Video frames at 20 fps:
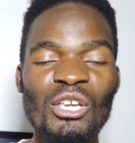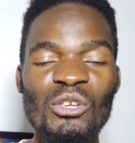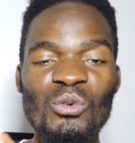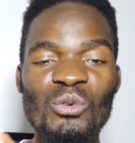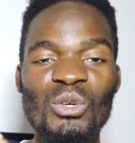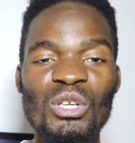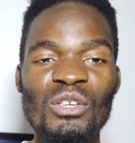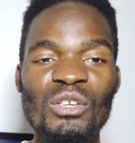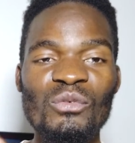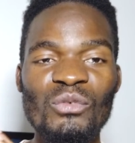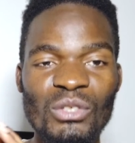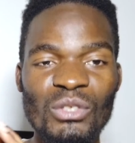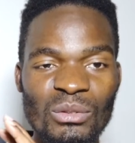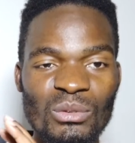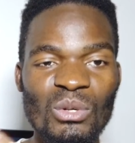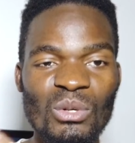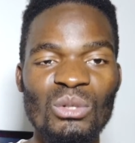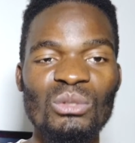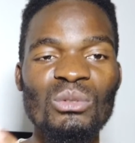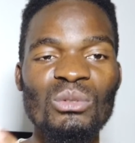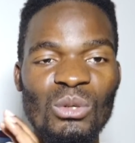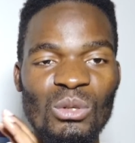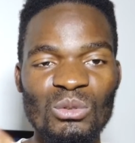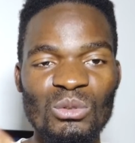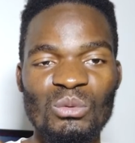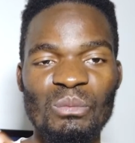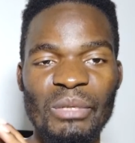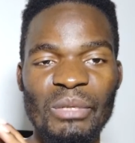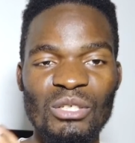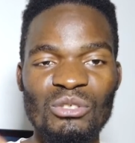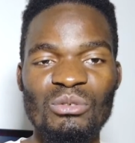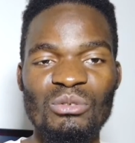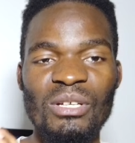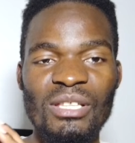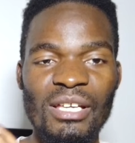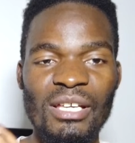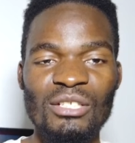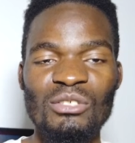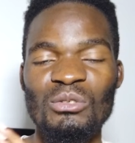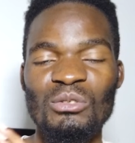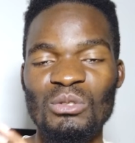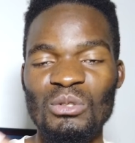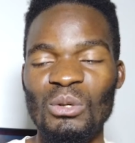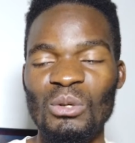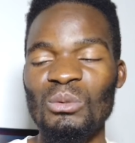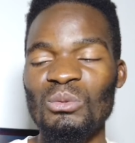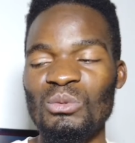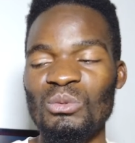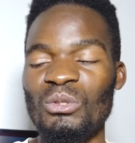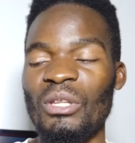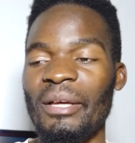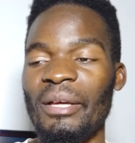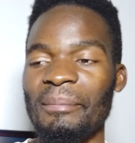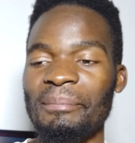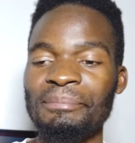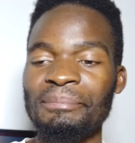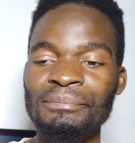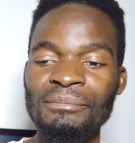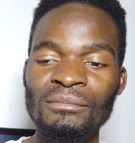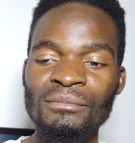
you even don't know to make sure that you talk to them.